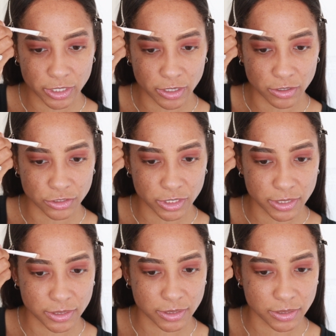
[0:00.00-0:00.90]
and I'll
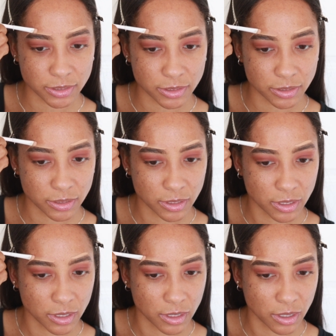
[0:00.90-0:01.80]
just
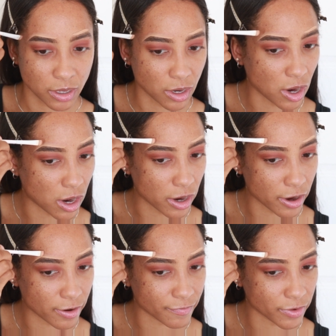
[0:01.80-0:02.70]
carve.